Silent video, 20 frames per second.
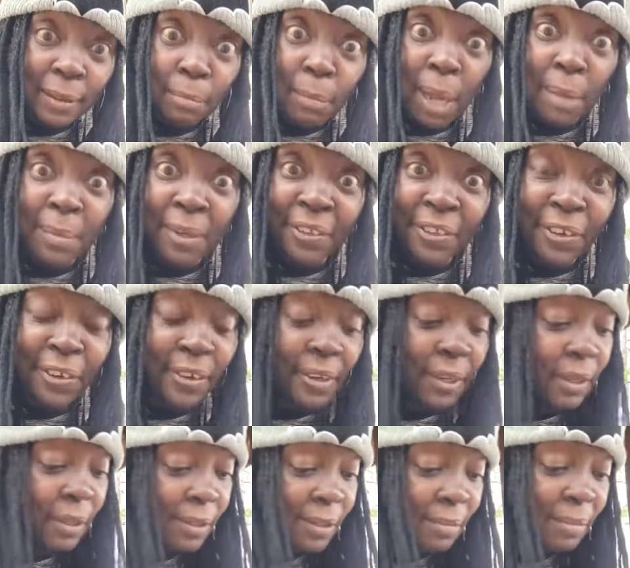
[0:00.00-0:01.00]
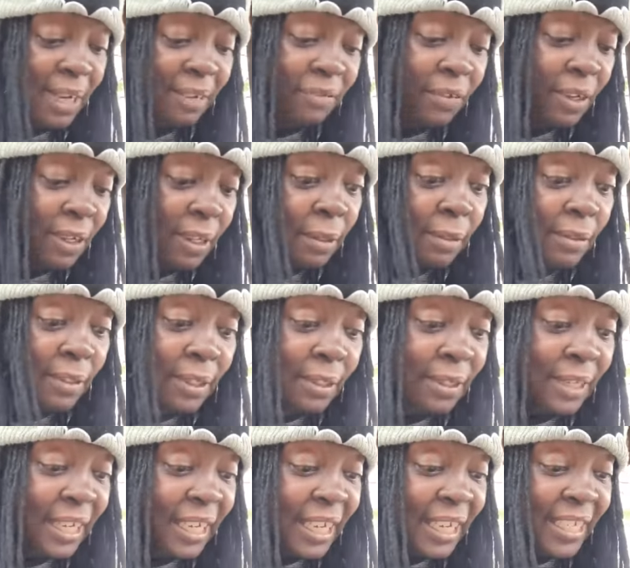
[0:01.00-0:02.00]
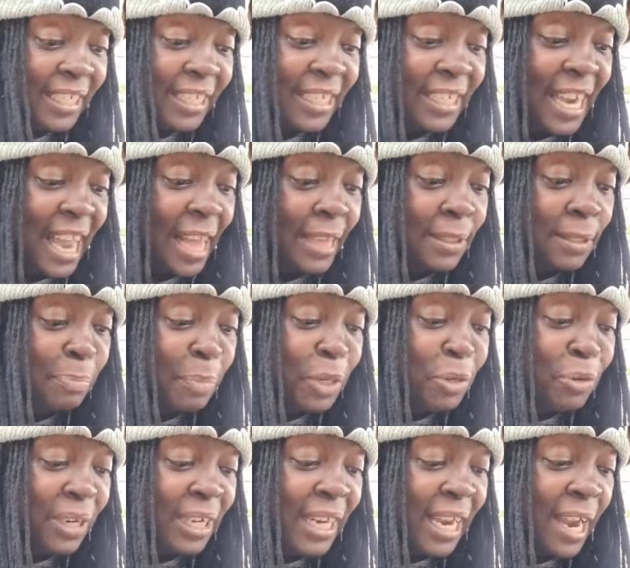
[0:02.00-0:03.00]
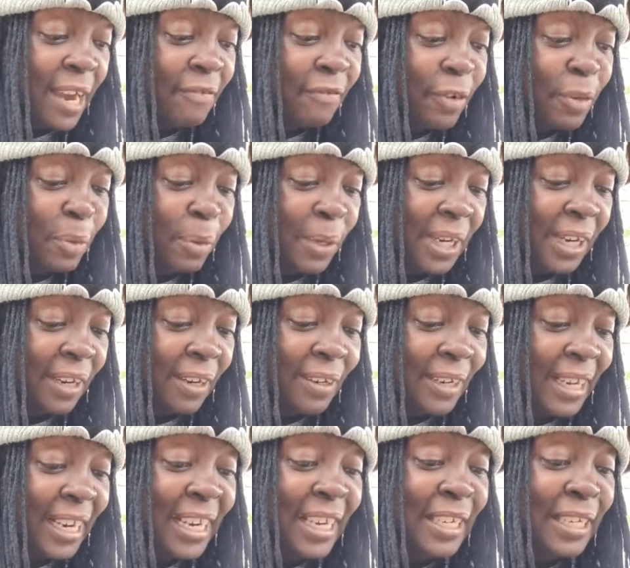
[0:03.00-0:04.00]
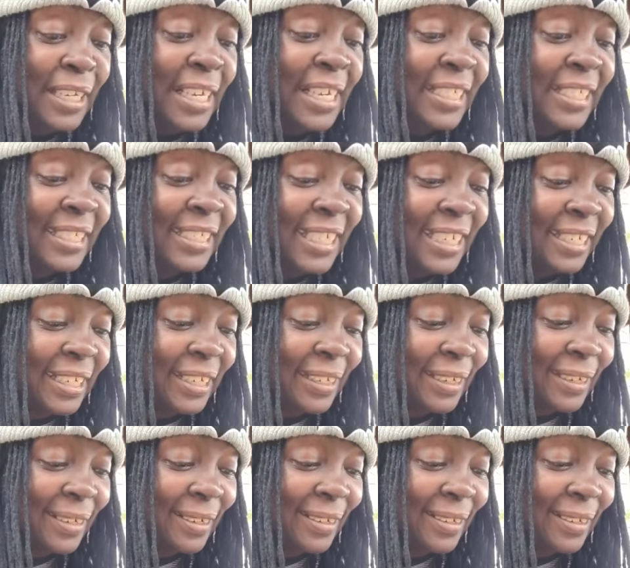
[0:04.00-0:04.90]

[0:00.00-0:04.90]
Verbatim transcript: My mother, my father. She adds beauty everywhere, enlisting